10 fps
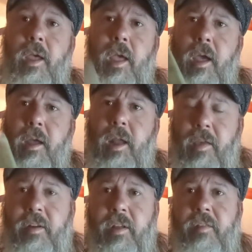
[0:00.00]
And
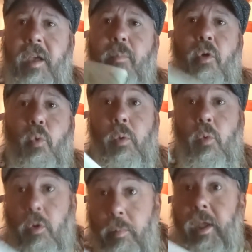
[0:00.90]
as an example, we
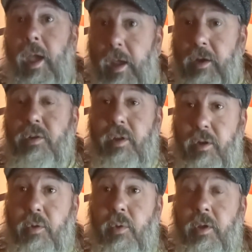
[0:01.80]
will be actually
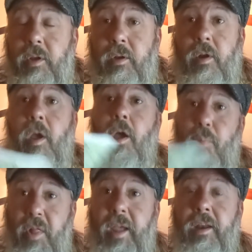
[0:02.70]
doing
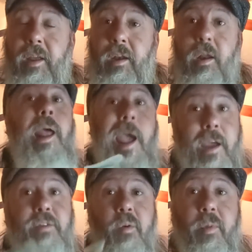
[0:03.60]
an
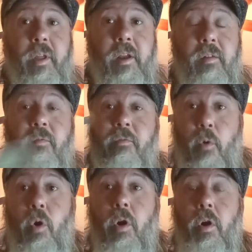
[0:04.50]
actual planning
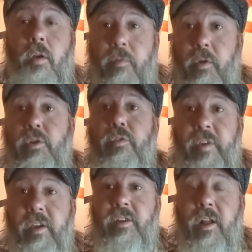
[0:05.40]
for a future
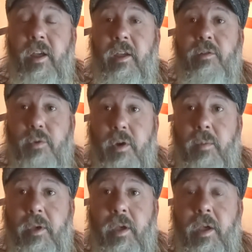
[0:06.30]
section hike trip